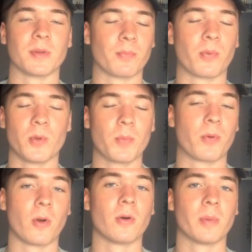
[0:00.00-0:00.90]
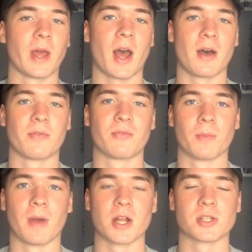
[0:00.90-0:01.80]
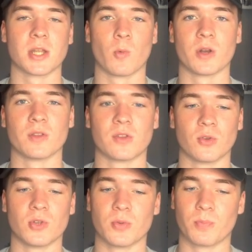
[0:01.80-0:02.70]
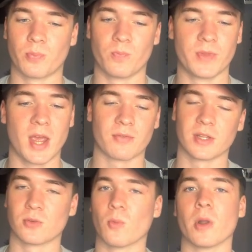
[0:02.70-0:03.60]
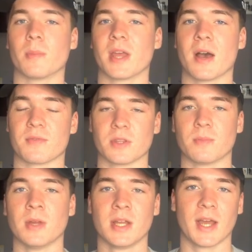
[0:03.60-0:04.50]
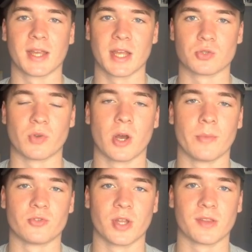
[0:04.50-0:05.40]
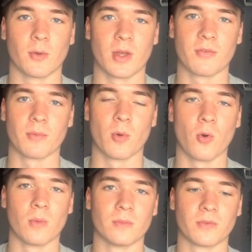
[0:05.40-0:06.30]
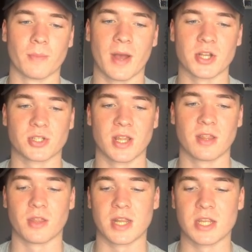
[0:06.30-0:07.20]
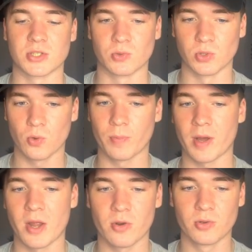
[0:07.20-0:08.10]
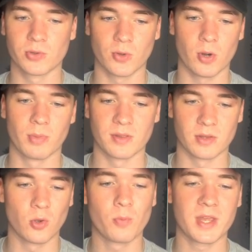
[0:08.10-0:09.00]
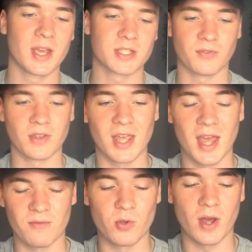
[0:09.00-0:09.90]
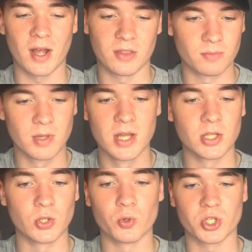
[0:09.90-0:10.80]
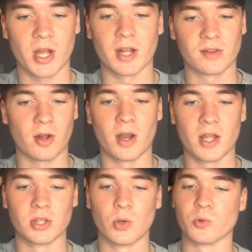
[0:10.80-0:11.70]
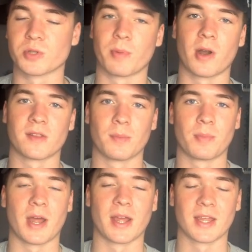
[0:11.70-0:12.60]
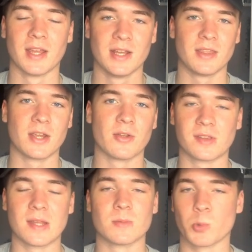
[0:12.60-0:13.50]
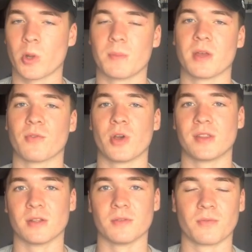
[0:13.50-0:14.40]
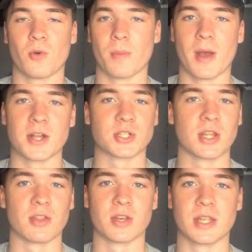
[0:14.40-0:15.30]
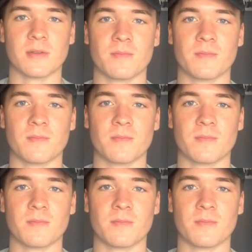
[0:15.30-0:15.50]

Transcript: you probably have from match day 1 and 2, you definitely don't want to be having them against Real Madrid away from home for match day 3. So no Bayern, no Dortmund, no PSV if you had them, no Shakhtar, and no Sparta Prague. They're the teams we want to be avoiding for match day 3.